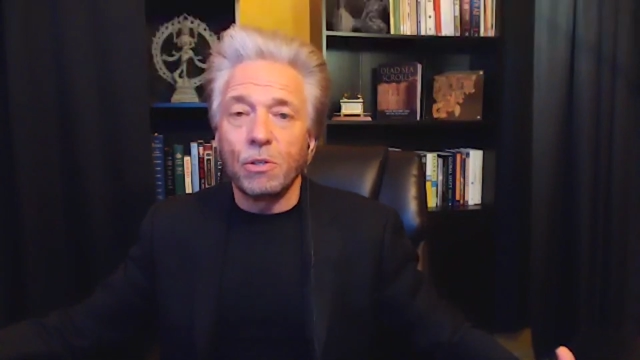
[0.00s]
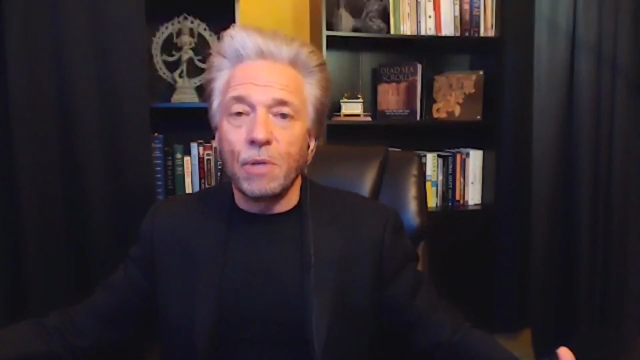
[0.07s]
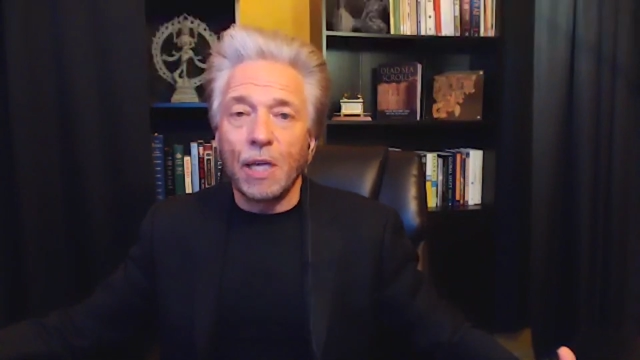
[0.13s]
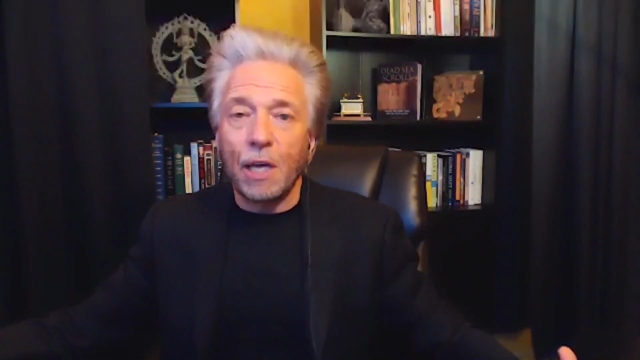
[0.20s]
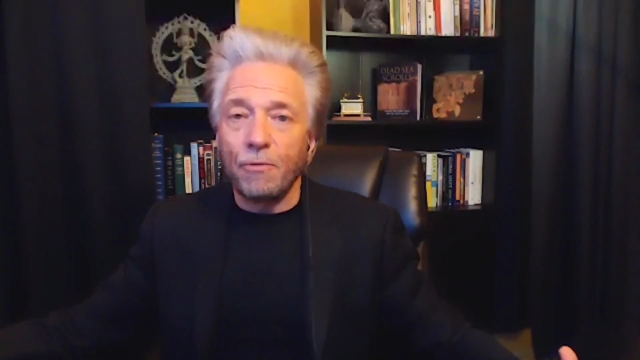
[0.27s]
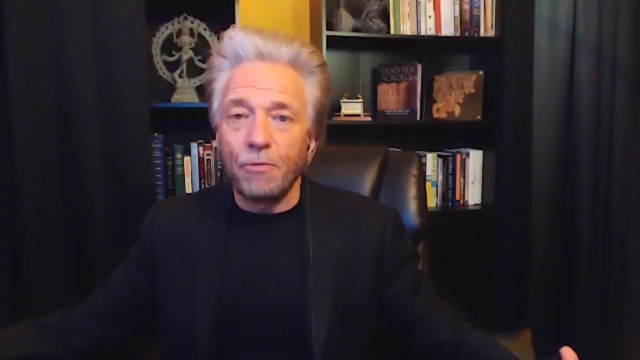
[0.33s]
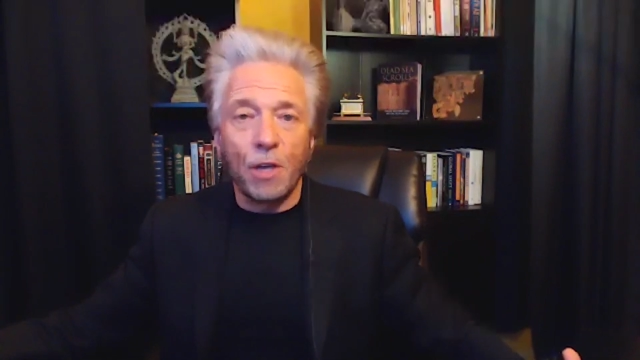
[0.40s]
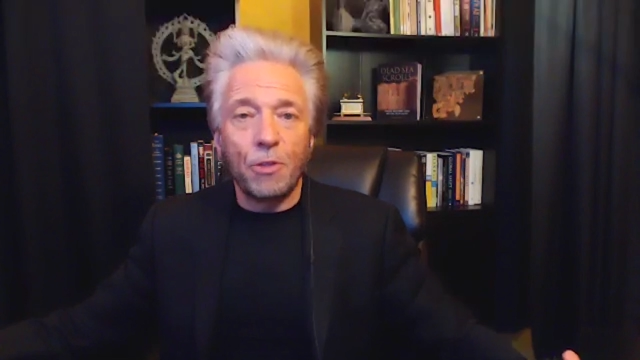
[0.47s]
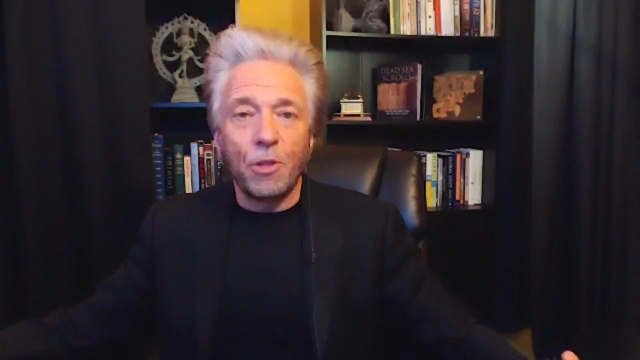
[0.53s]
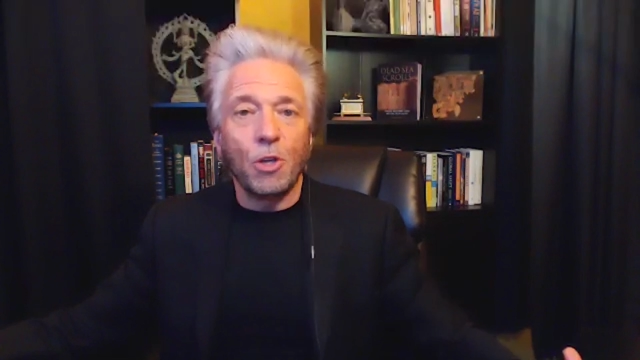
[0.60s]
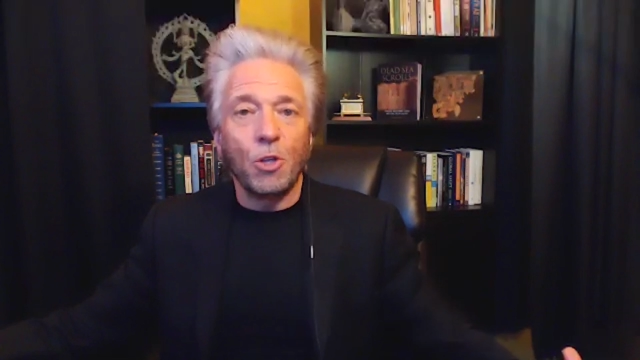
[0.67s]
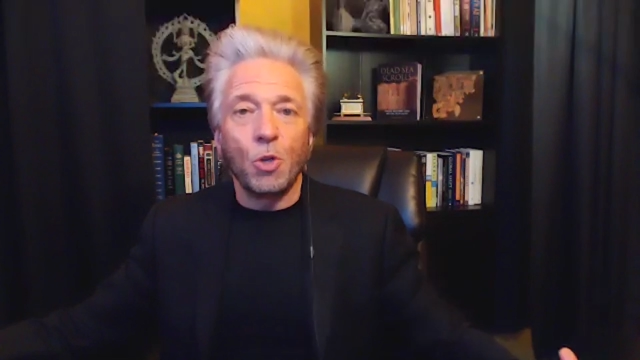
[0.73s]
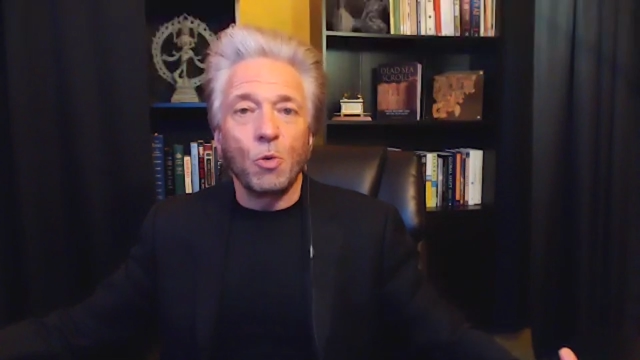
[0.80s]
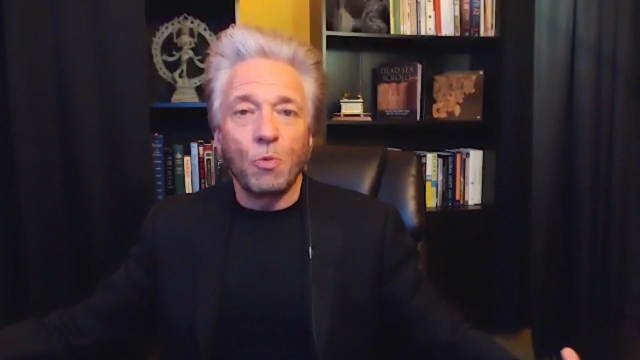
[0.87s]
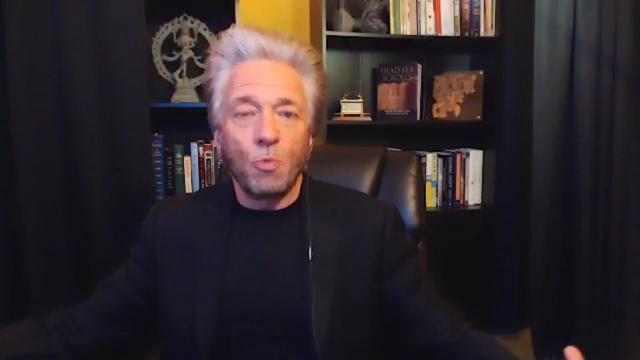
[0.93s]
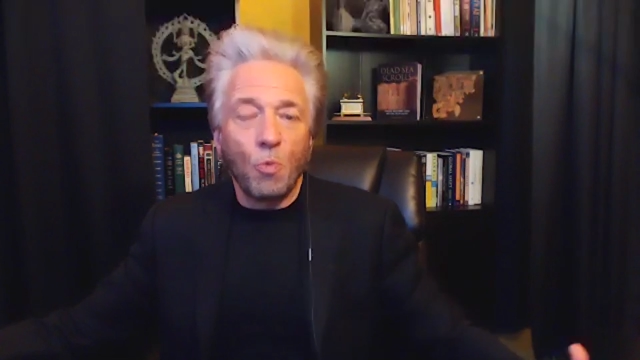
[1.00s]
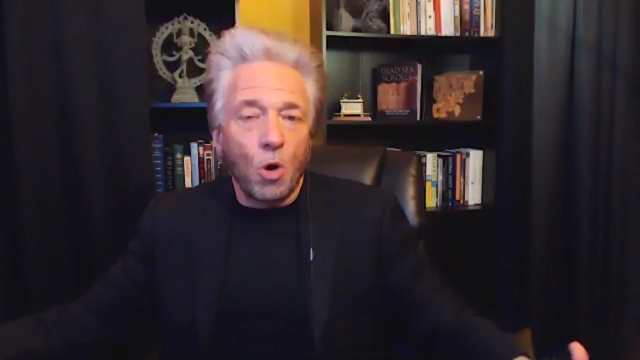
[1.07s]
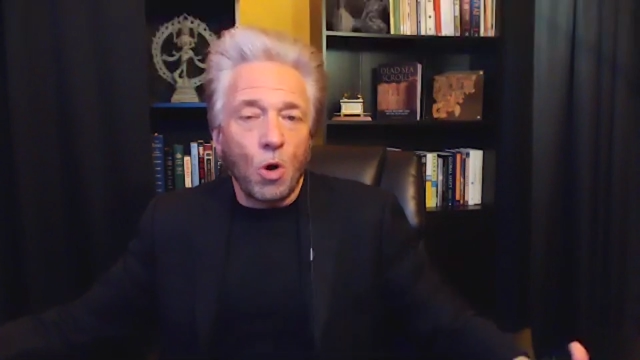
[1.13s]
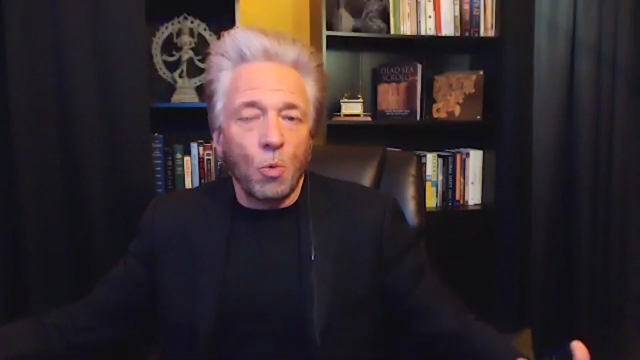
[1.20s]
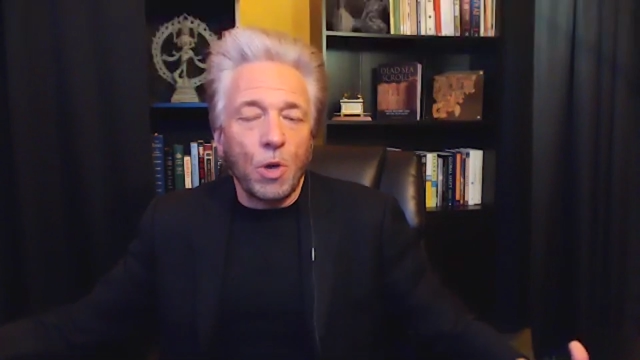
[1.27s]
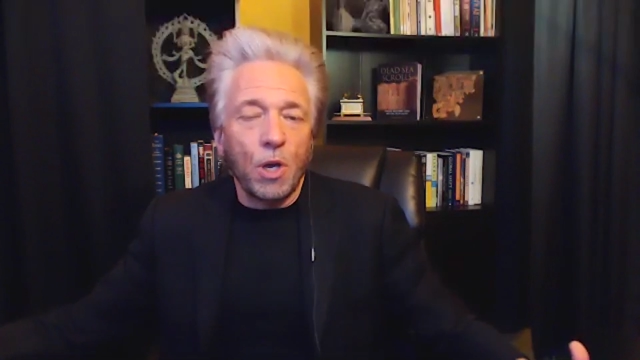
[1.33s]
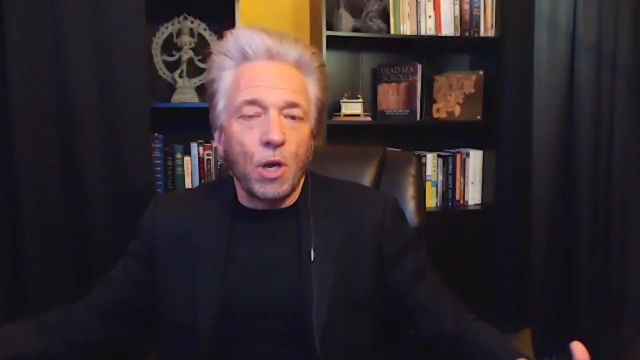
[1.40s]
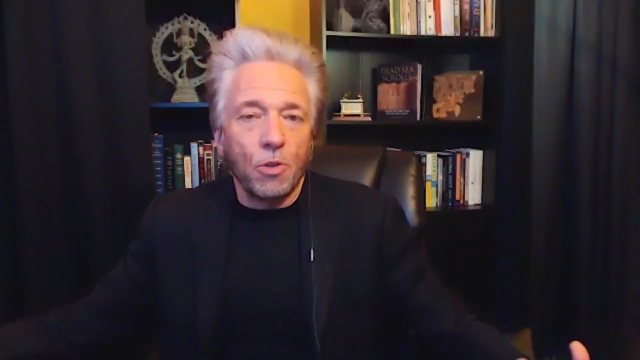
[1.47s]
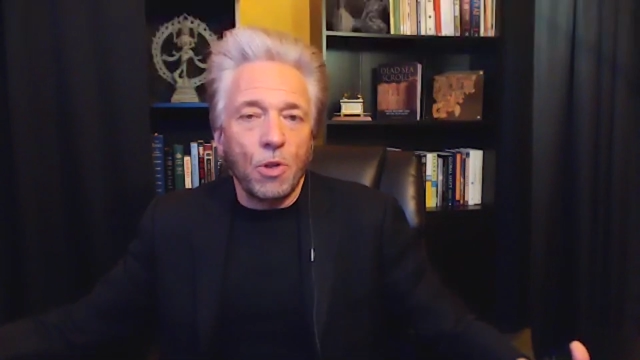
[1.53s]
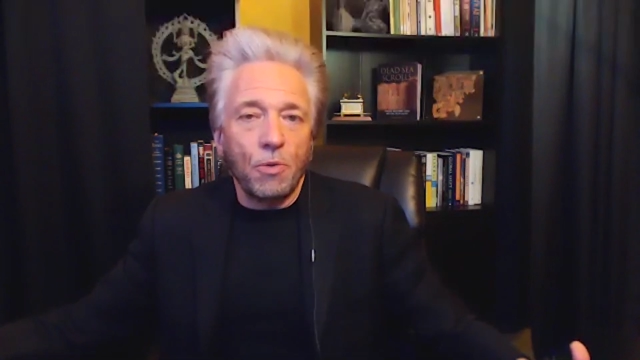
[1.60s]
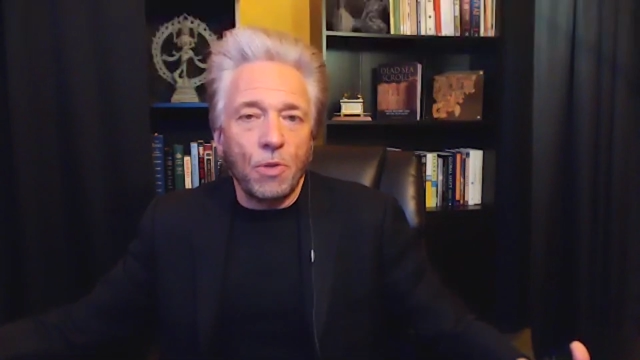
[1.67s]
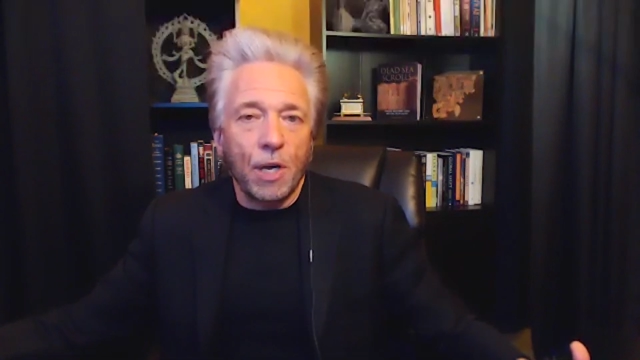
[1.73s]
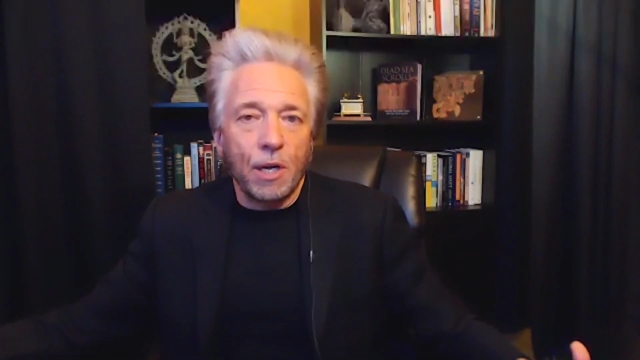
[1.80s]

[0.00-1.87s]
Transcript: that have nothing to do with war. We all know that.